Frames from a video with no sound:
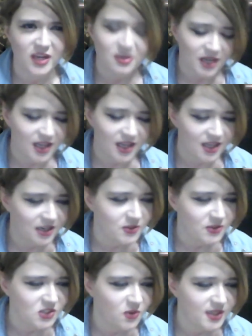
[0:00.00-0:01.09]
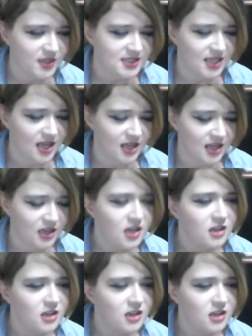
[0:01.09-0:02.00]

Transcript: In my head, I was always saying,